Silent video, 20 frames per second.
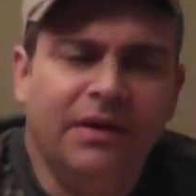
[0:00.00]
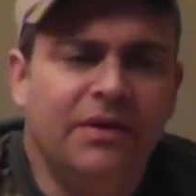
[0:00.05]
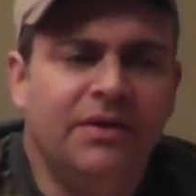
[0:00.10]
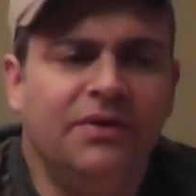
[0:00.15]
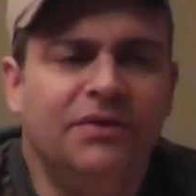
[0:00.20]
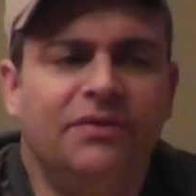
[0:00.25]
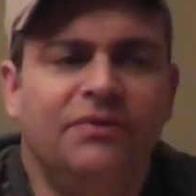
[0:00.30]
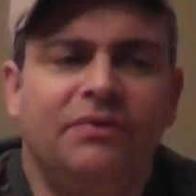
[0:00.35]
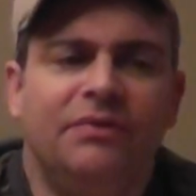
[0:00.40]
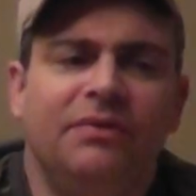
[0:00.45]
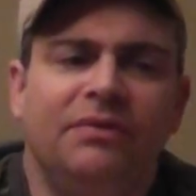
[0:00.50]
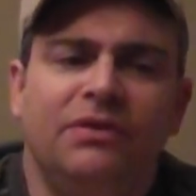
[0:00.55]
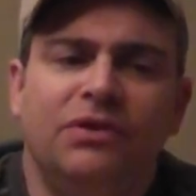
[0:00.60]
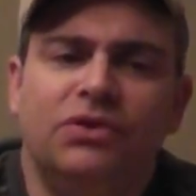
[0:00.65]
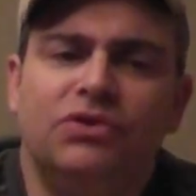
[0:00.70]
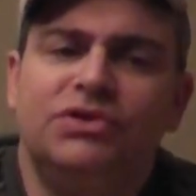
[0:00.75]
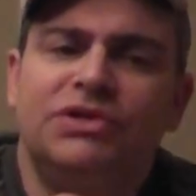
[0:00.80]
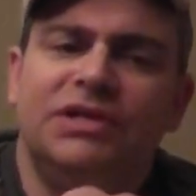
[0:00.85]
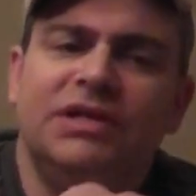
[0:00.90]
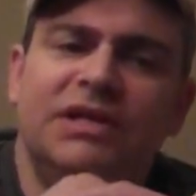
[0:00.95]
because
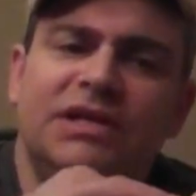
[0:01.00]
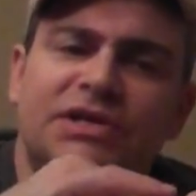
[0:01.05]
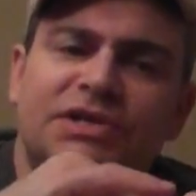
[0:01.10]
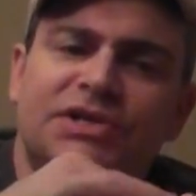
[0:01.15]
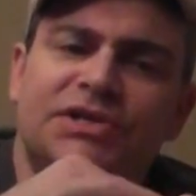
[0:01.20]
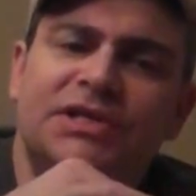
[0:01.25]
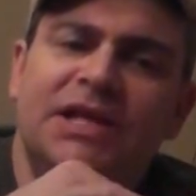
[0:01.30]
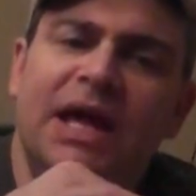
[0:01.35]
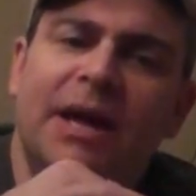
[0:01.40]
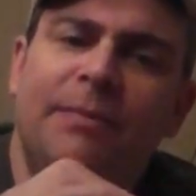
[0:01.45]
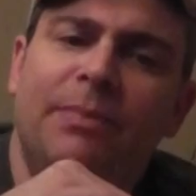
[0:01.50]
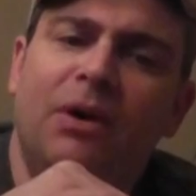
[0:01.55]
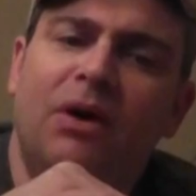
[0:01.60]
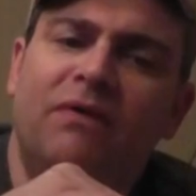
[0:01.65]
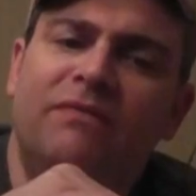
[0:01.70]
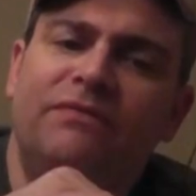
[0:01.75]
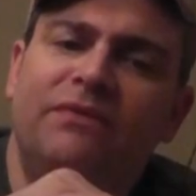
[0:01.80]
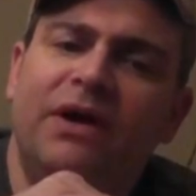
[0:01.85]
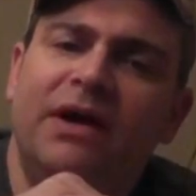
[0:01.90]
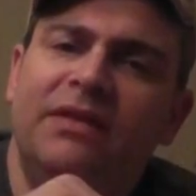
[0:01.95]
usually these snap
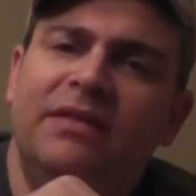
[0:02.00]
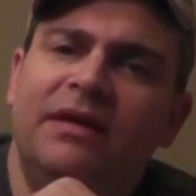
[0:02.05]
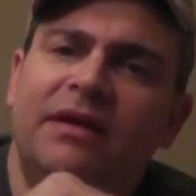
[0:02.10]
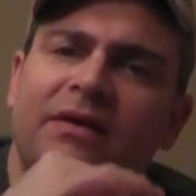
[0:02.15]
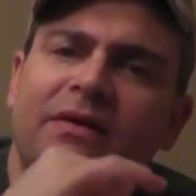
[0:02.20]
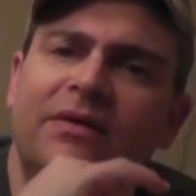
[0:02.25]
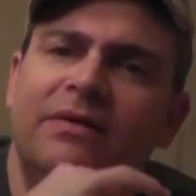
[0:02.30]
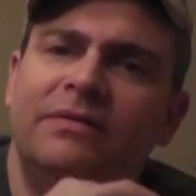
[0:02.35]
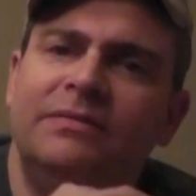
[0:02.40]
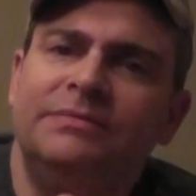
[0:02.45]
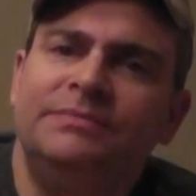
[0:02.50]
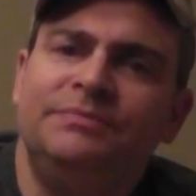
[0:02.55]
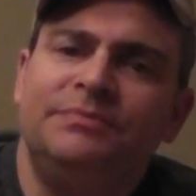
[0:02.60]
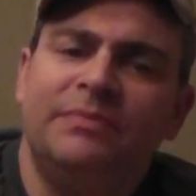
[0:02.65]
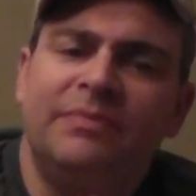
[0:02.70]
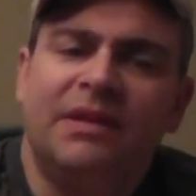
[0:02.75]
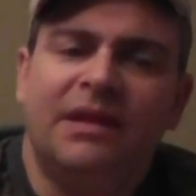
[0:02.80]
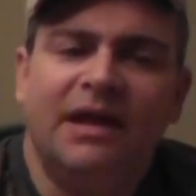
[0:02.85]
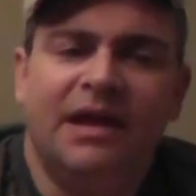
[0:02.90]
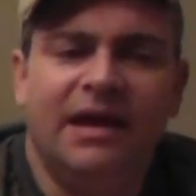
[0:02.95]
off right there,
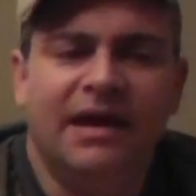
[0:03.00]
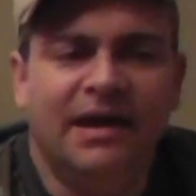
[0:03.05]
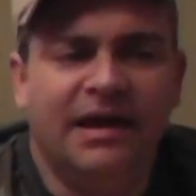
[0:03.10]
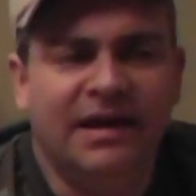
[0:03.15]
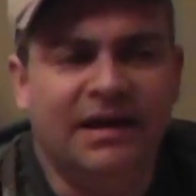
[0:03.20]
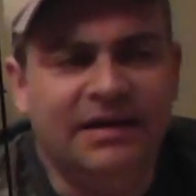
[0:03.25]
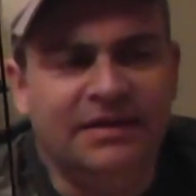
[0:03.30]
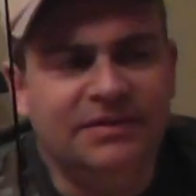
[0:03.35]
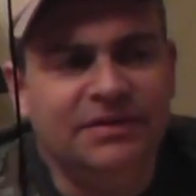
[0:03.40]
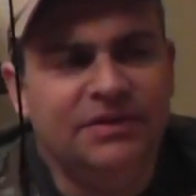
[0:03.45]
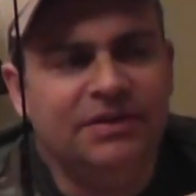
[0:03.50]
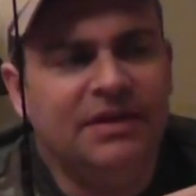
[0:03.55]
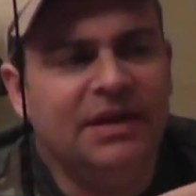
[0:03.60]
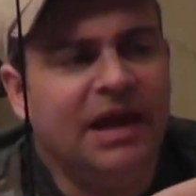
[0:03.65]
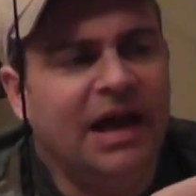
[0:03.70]
and